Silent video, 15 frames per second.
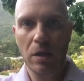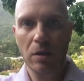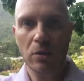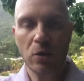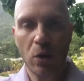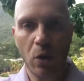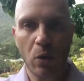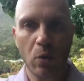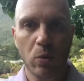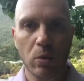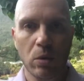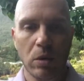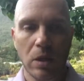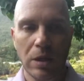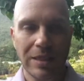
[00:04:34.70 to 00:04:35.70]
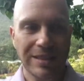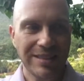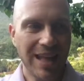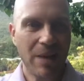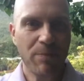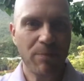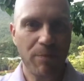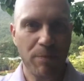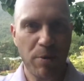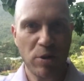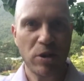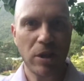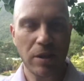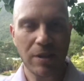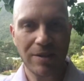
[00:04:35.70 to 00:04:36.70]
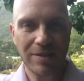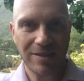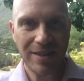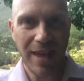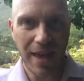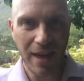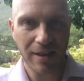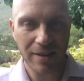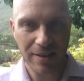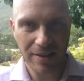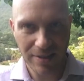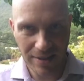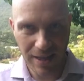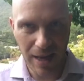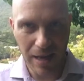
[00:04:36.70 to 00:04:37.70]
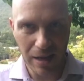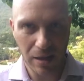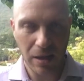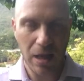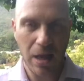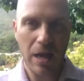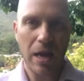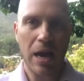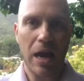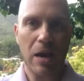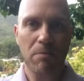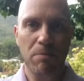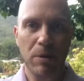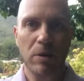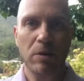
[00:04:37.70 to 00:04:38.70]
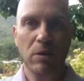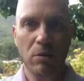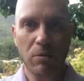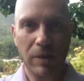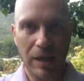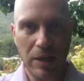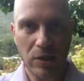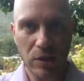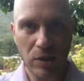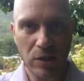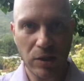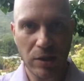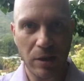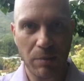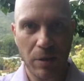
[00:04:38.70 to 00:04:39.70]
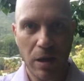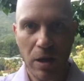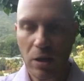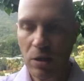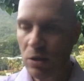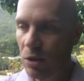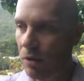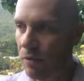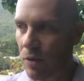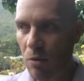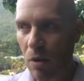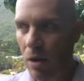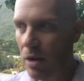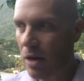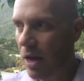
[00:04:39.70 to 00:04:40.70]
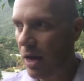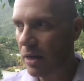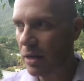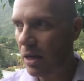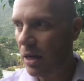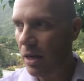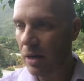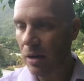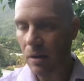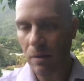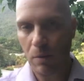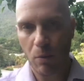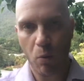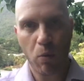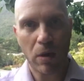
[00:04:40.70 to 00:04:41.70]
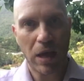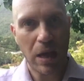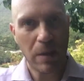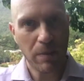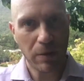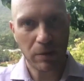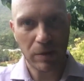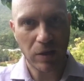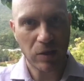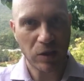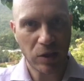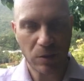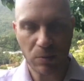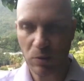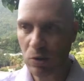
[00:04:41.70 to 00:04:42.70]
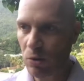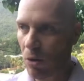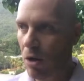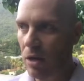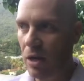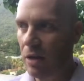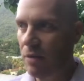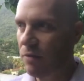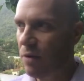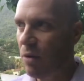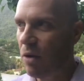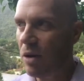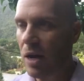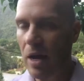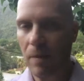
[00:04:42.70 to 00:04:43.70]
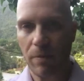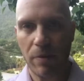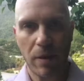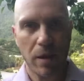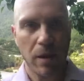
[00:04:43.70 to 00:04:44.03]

So stop pushing the sale, the sale and build the relationship. So if you are not keeping relationships strong and if you are not